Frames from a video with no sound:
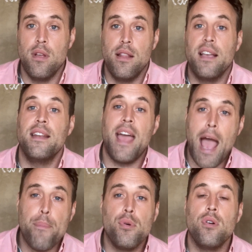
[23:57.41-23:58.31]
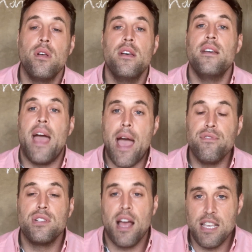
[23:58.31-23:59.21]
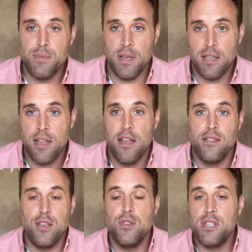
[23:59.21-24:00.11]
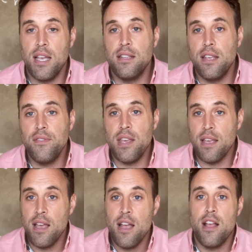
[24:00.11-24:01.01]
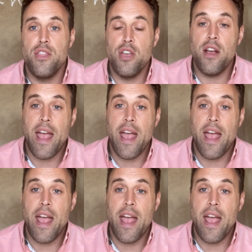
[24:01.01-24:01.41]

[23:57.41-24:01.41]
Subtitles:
Like an Apple advertisement that you see on TV, their